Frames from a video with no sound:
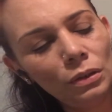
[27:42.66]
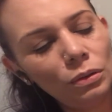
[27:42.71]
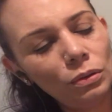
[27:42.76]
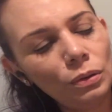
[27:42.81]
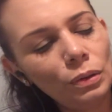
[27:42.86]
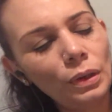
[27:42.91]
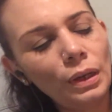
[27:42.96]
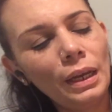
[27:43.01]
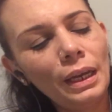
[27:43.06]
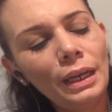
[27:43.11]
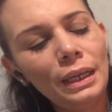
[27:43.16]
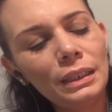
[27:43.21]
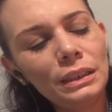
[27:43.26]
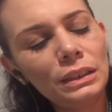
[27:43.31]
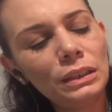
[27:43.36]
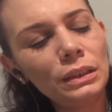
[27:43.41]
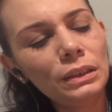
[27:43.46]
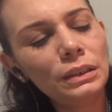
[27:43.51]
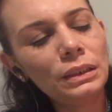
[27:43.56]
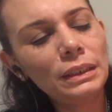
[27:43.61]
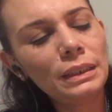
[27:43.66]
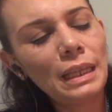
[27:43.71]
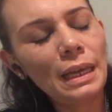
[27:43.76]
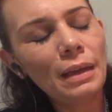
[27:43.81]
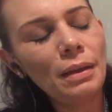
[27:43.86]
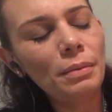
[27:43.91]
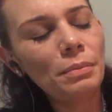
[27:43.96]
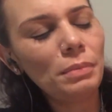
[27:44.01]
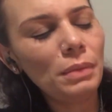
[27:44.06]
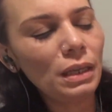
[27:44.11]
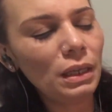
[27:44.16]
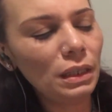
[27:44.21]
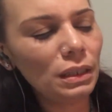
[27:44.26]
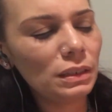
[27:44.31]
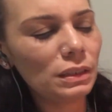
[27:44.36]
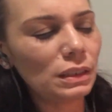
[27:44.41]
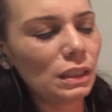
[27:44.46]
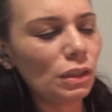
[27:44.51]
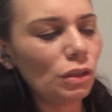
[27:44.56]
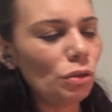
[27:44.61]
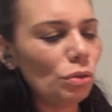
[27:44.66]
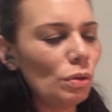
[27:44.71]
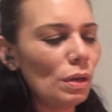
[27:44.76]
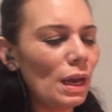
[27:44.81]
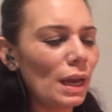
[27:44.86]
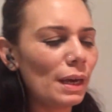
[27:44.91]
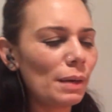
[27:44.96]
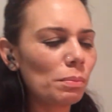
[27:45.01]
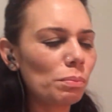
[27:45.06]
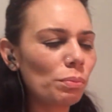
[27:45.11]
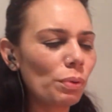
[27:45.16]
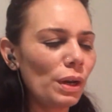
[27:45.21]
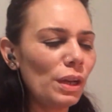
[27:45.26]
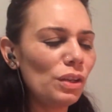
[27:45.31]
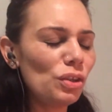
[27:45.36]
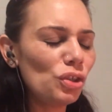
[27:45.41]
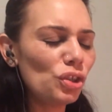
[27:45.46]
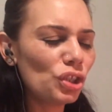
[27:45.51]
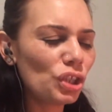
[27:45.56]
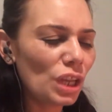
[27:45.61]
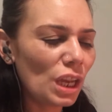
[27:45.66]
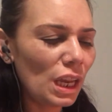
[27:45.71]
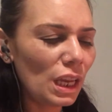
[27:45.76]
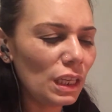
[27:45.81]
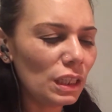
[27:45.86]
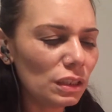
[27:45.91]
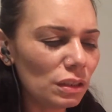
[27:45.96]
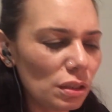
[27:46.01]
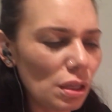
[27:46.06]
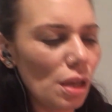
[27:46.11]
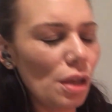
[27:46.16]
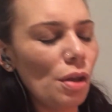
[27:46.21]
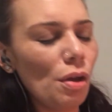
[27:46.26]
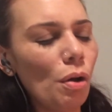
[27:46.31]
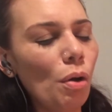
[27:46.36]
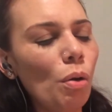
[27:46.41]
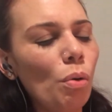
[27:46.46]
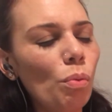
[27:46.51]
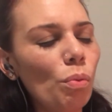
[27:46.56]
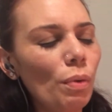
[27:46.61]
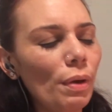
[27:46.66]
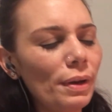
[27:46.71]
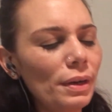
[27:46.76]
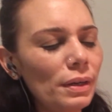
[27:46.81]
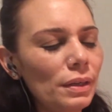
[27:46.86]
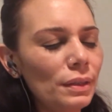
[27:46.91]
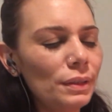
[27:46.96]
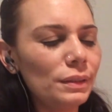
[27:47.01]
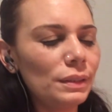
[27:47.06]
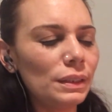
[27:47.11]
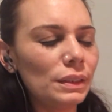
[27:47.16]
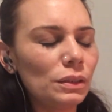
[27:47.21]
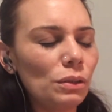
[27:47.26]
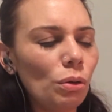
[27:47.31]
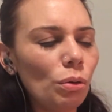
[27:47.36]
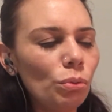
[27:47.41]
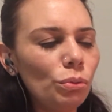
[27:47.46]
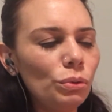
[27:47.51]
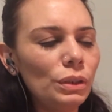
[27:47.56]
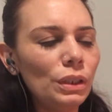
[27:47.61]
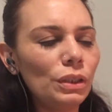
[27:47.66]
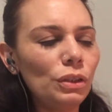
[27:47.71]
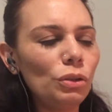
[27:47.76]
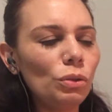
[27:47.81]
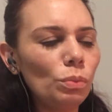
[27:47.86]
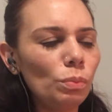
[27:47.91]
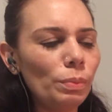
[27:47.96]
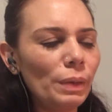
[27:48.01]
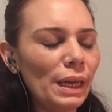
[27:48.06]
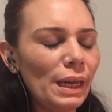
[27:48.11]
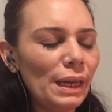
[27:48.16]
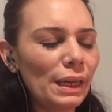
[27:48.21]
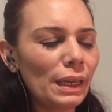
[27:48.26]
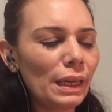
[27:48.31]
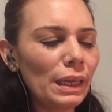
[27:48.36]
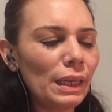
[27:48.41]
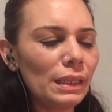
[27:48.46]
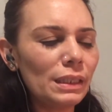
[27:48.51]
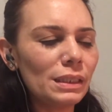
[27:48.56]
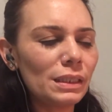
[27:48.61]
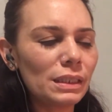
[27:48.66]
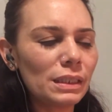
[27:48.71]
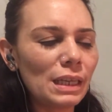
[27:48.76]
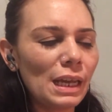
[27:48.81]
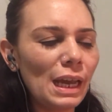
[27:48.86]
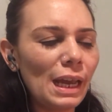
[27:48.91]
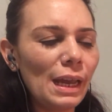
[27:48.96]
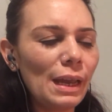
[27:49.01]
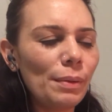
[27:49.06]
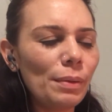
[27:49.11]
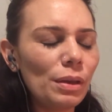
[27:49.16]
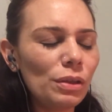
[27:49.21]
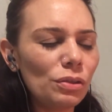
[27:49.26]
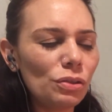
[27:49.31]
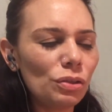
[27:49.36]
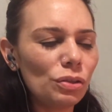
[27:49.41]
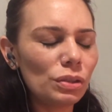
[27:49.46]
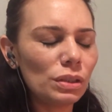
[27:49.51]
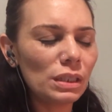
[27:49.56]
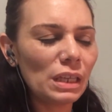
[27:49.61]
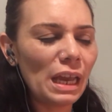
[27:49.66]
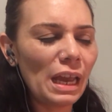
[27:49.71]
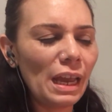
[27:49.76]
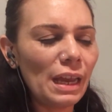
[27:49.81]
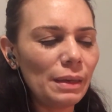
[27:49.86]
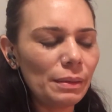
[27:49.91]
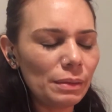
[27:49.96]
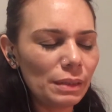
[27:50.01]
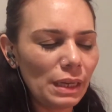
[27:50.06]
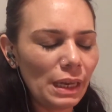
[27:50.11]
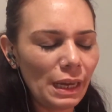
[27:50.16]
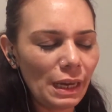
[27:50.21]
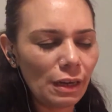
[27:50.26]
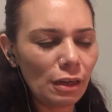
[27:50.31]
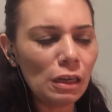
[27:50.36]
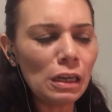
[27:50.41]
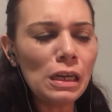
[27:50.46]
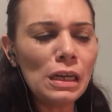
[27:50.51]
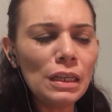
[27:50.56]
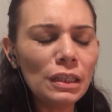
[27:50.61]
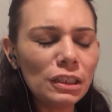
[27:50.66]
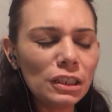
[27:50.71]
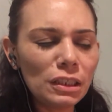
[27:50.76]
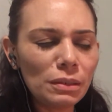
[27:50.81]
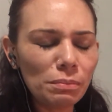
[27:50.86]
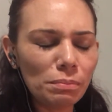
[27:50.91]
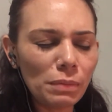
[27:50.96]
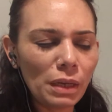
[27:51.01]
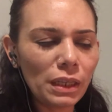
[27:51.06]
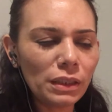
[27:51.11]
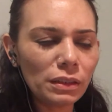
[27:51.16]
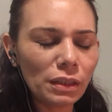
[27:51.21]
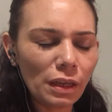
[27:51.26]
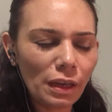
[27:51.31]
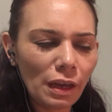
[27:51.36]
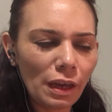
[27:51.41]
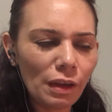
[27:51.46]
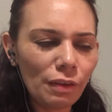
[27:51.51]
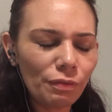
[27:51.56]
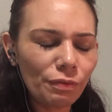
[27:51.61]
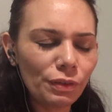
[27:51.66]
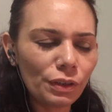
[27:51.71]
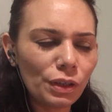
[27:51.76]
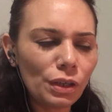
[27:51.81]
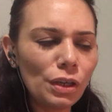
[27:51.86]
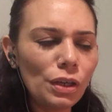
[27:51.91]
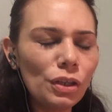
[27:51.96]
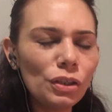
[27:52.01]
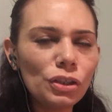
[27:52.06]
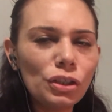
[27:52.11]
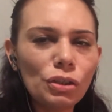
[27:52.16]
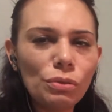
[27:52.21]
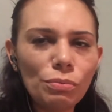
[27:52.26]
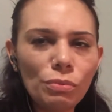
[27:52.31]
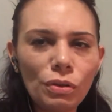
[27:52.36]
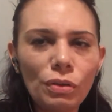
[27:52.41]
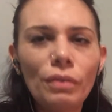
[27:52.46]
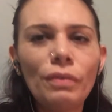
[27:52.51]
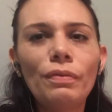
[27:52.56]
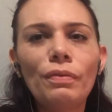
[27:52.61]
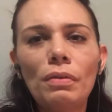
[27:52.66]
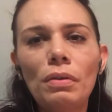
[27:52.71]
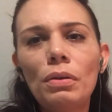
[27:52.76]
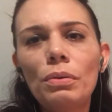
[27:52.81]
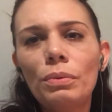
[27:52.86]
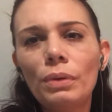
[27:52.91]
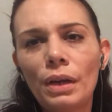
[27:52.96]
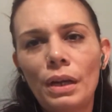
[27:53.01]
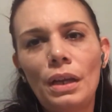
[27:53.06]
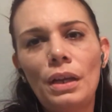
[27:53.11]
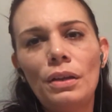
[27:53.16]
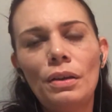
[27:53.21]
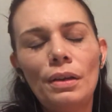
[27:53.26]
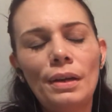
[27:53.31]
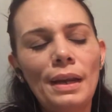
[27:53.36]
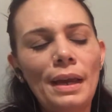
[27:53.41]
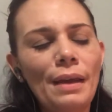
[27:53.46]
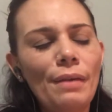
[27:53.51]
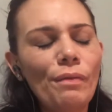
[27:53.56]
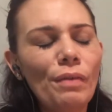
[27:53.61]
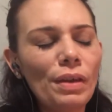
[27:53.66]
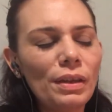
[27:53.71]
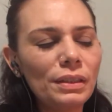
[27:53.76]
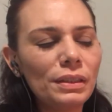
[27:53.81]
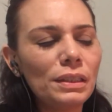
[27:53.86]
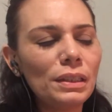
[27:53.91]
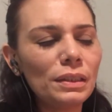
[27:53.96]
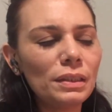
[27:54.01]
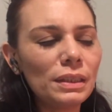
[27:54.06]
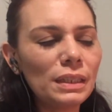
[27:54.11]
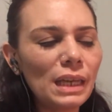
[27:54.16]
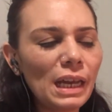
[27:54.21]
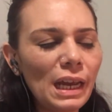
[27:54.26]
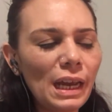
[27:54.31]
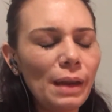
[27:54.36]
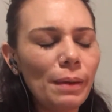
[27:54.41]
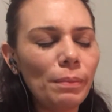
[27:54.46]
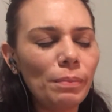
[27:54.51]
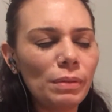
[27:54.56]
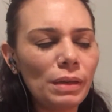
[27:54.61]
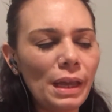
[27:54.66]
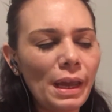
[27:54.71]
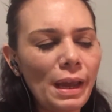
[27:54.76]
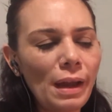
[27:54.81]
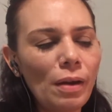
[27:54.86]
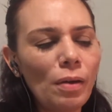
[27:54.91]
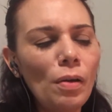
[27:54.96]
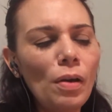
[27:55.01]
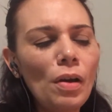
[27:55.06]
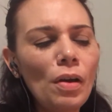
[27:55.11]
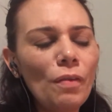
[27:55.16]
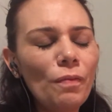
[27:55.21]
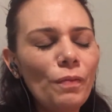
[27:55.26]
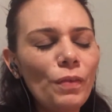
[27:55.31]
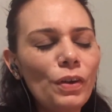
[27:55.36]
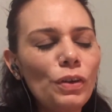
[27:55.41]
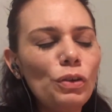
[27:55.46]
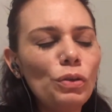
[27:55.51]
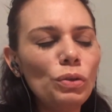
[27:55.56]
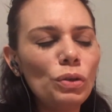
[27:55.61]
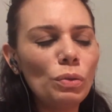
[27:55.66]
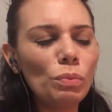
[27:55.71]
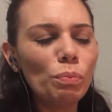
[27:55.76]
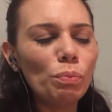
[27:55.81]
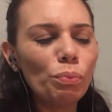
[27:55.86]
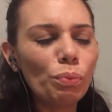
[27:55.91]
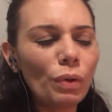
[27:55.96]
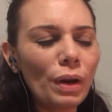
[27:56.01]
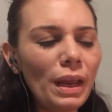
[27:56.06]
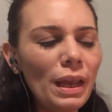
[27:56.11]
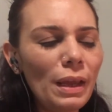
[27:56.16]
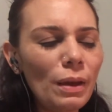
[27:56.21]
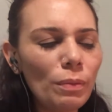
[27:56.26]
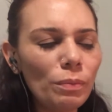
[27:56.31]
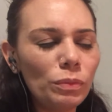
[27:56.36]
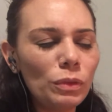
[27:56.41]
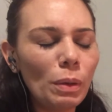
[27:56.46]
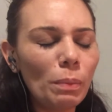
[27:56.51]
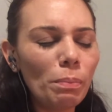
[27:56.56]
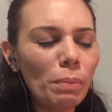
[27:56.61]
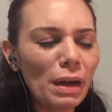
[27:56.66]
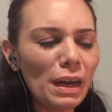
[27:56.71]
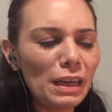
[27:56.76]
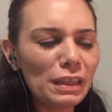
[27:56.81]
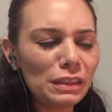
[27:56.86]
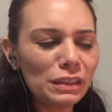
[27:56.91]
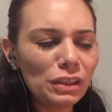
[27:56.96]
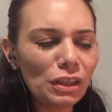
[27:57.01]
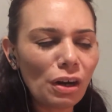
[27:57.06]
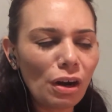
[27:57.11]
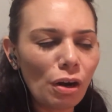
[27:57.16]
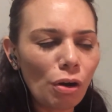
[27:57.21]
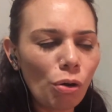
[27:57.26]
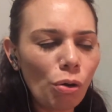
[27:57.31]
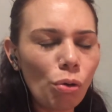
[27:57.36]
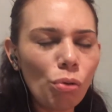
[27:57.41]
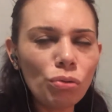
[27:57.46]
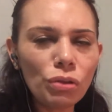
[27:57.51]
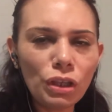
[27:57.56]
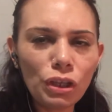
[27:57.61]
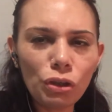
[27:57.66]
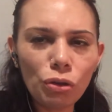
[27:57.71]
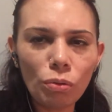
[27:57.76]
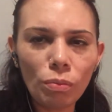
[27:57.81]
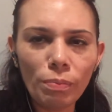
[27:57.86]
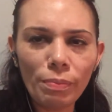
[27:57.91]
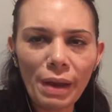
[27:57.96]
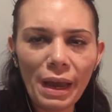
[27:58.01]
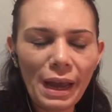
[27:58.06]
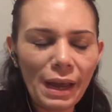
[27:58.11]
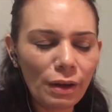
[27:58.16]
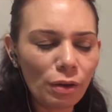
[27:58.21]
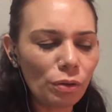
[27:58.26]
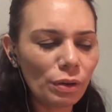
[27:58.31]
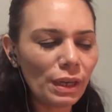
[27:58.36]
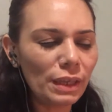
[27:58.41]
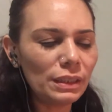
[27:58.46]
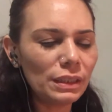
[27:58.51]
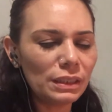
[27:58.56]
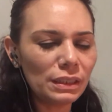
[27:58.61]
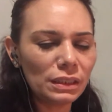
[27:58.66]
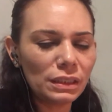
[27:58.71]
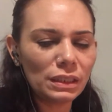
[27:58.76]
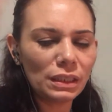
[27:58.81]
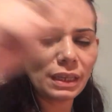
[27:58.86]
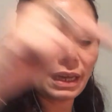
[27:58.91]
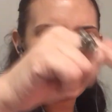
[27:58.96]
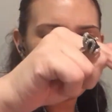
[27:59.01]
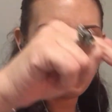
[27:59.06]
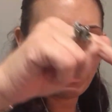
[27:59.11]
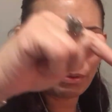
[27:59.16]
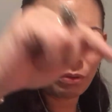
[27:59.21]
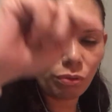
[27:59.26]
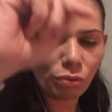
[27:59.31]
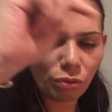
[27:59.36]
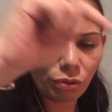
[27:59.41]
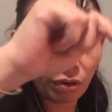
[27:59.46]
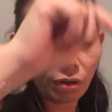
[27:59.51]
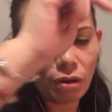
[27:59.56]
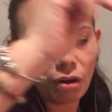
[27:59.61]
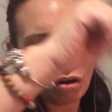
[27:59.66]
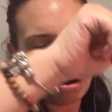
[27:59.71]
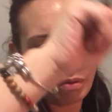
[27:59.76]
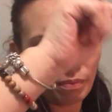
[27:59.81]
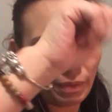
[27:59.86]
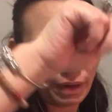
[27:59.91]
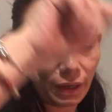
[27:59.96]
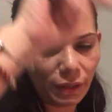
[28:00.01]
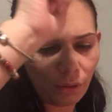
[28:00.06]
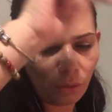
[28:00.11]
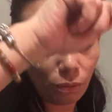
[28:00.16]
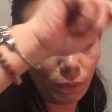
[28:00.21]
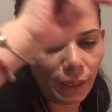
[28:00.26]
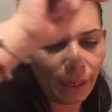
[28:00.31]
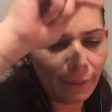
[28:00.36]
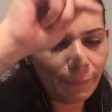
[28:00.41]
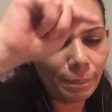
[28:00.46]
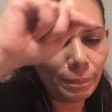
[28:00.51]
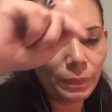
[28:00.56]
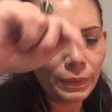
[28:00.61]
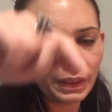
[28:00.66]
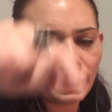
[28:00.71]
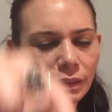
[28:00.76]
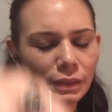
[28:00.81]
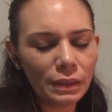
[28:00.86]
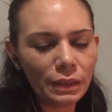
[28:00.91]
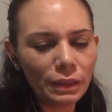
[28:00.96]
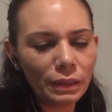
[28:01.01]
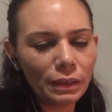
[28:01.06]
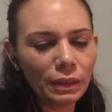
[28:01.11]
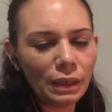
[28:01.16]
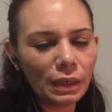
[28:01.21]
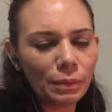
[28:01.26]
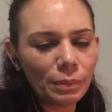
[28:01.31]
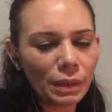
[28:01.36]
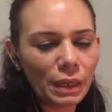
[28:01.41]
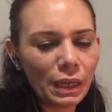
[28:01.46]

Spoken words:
Okay, so that means that you got to break chains on what it is that's holding you back. It's time. It's your time now to make the effort to move forward in your life. It's the time now for you to break the bonds that are holding you back. Okay, this is a Capricorn card, by the way. The